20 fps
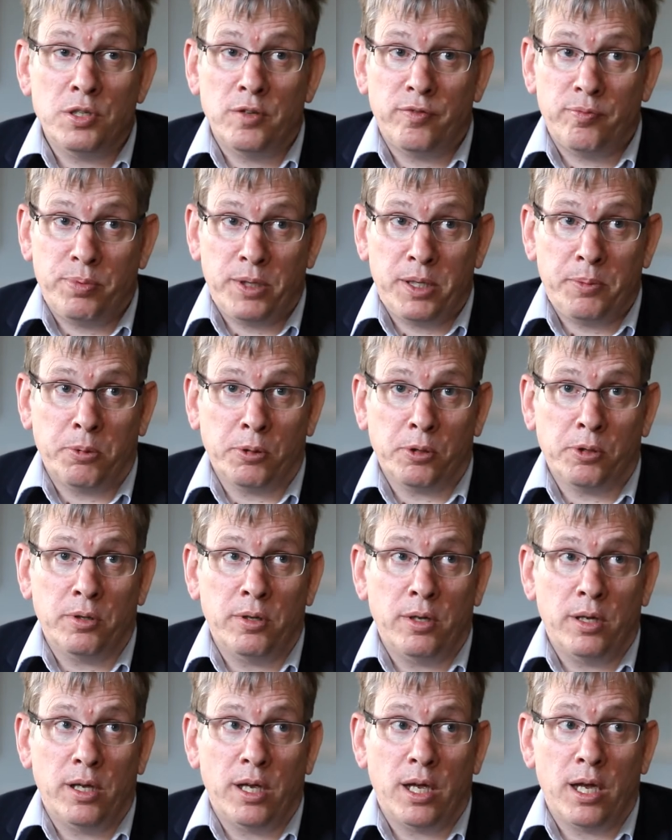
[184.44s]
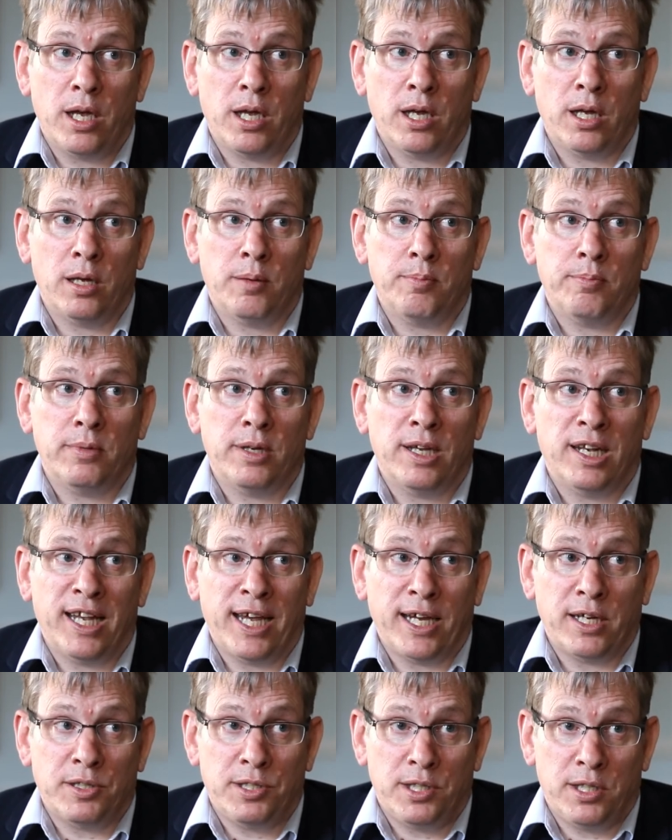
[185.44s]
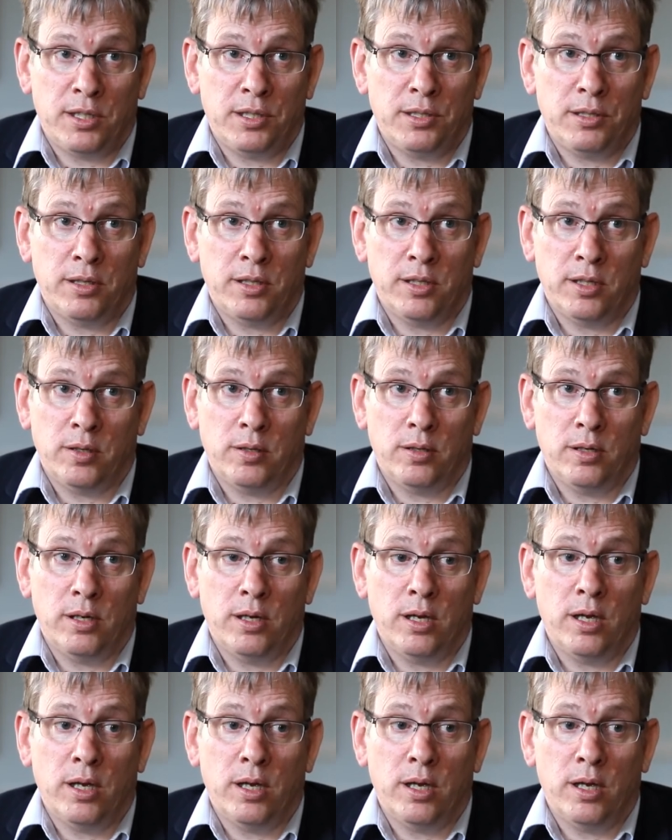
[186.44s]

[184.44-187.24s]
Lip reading: of people elected that